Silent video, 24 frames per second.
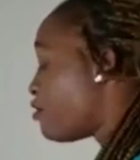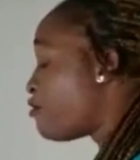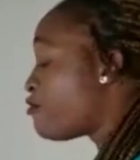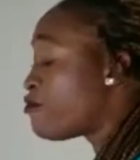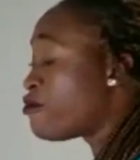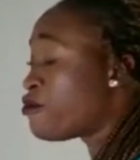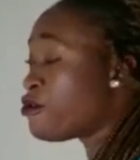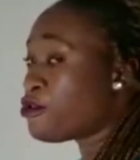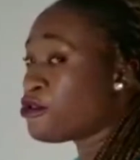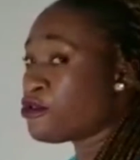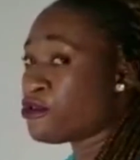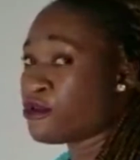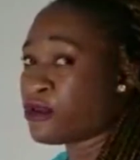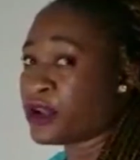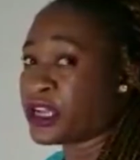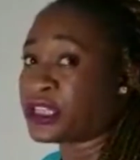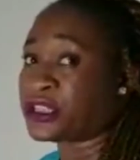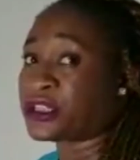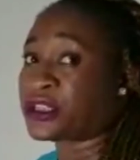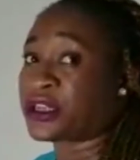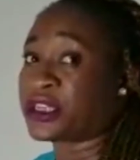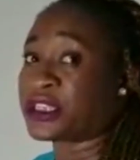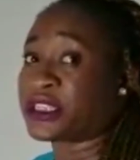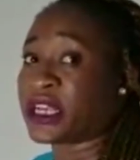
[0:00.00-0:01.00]
fluid
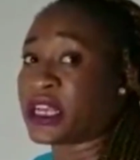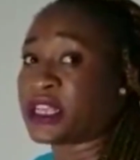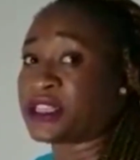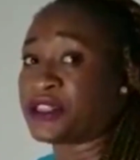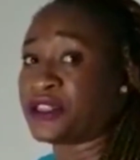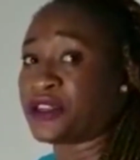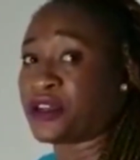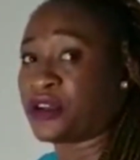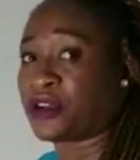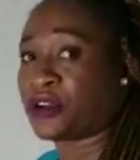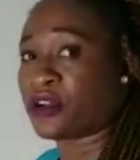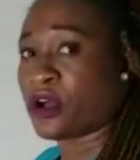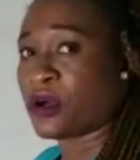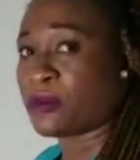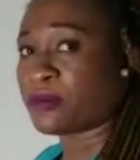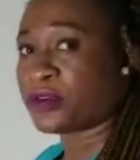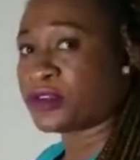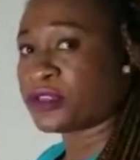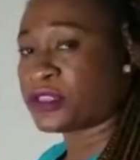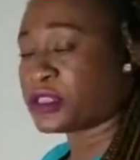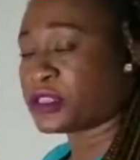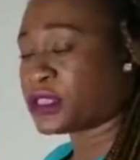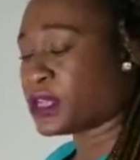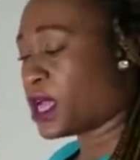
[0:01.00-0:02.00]
such as your normal
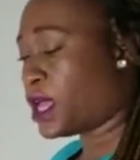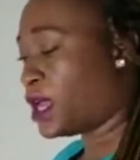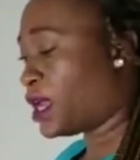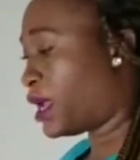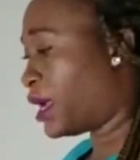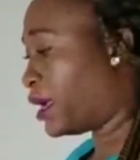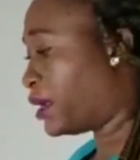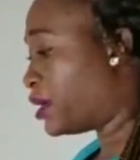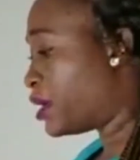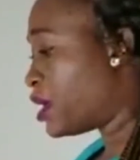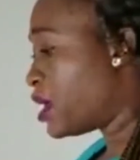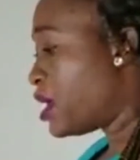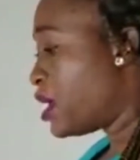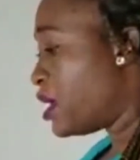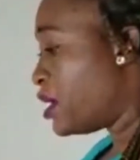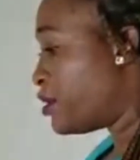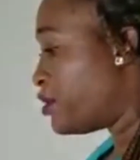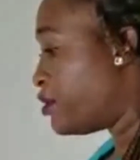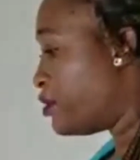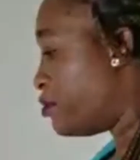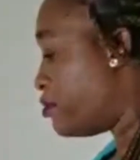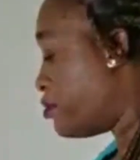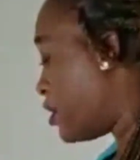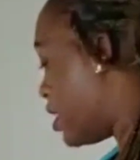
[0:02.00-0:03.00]
saline.
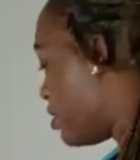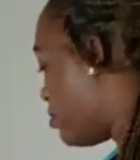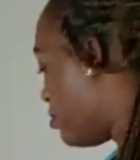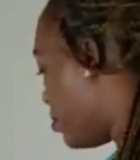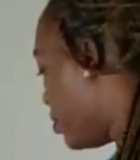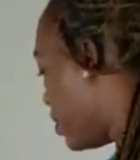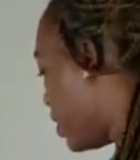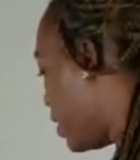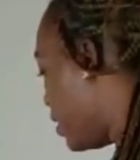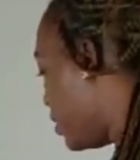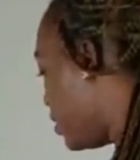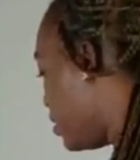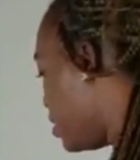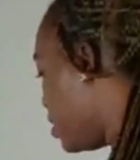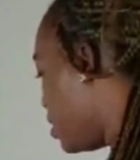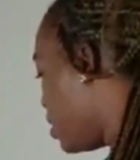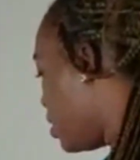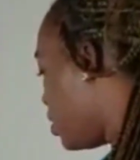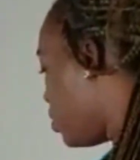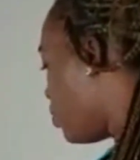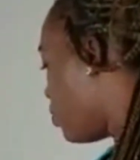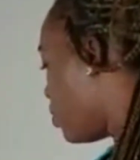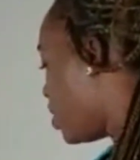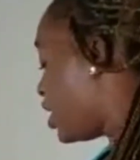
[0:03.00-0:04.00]
Remember,
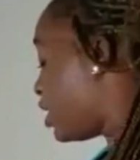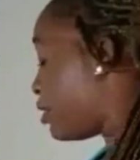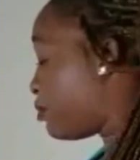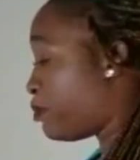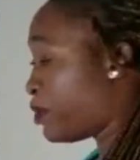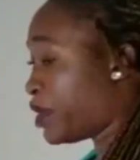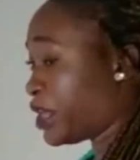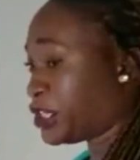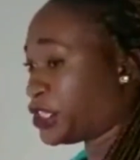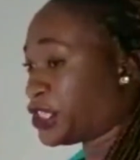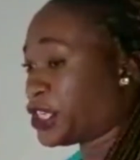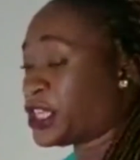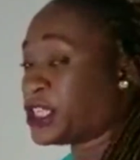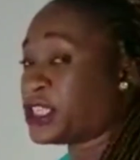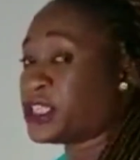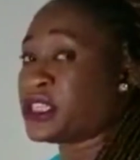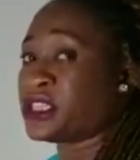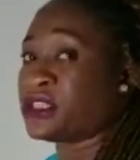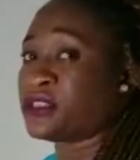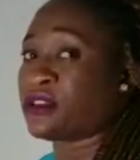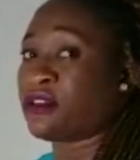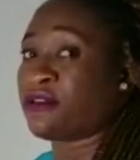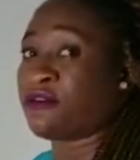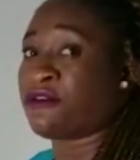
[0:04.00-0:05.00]
when a patient
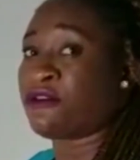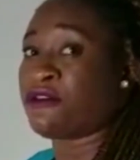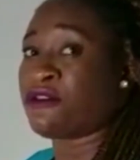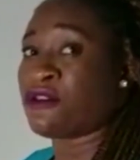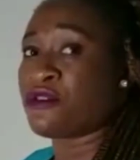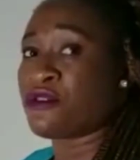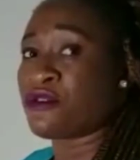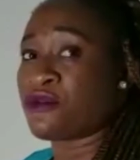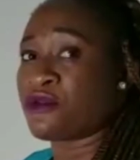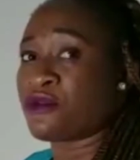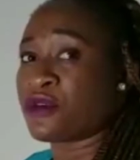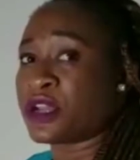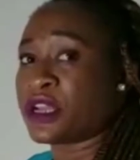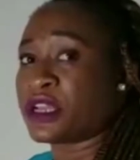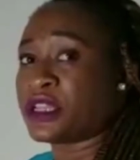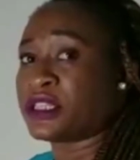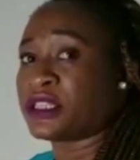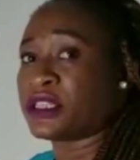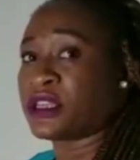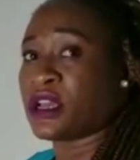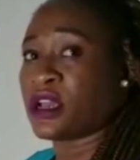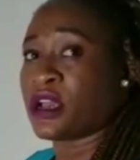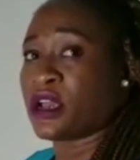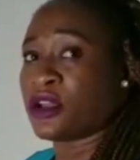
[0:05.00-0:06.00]
is on fluid,
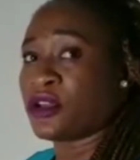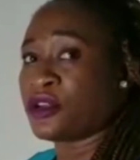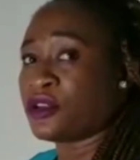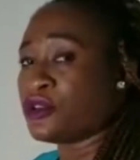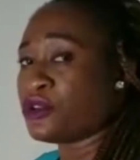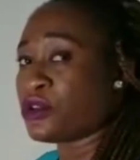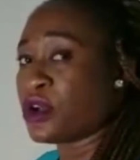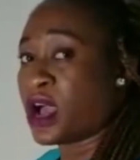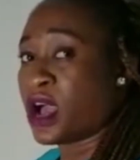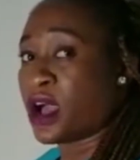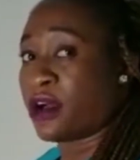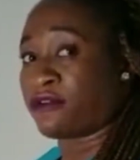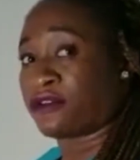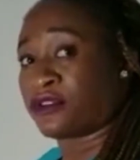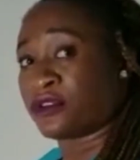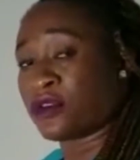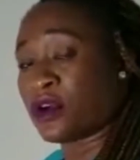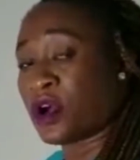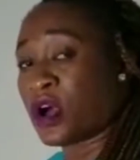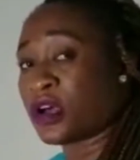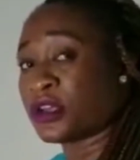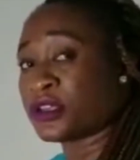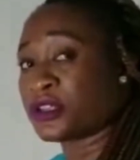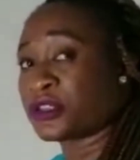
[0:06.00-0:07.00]
you have to
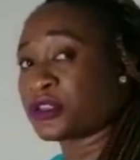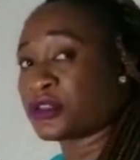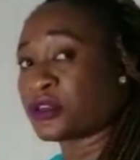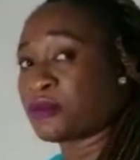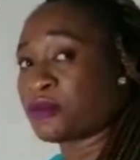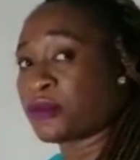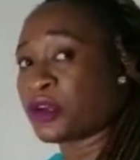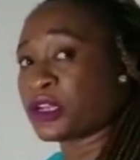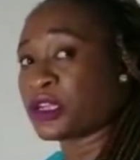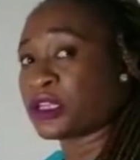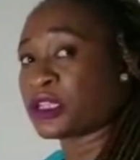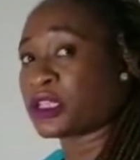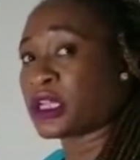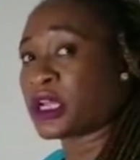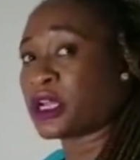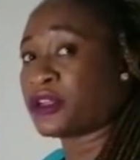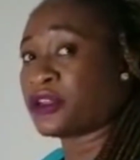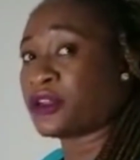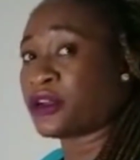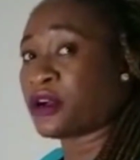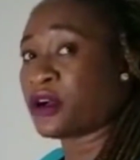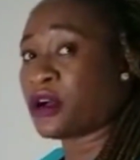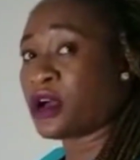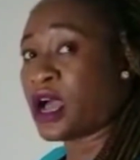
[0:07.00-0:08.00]
also monitor
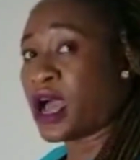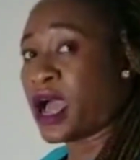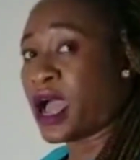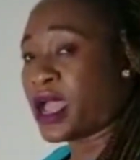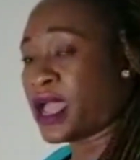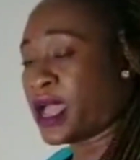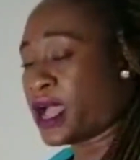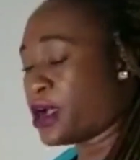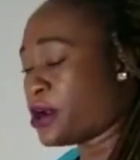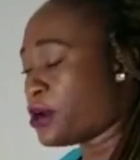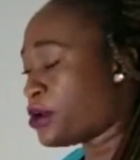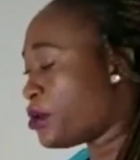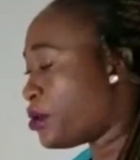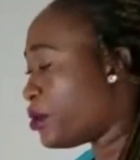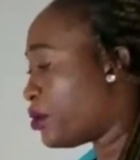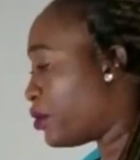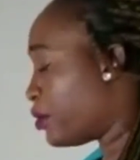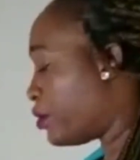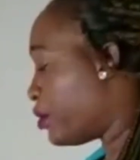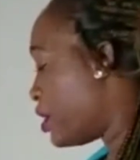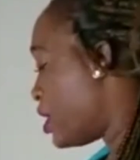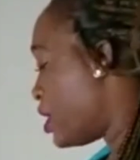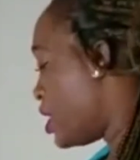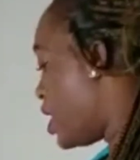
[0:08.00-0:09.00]
your
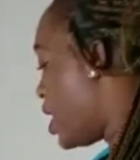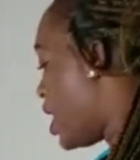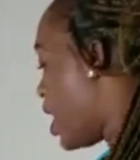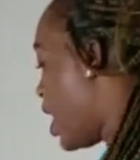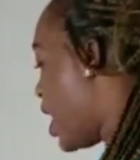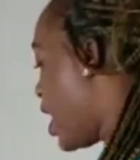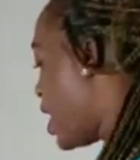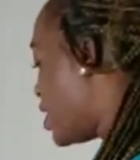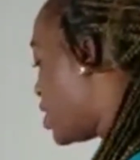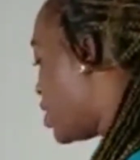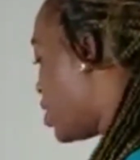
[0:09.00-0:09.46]
IMO and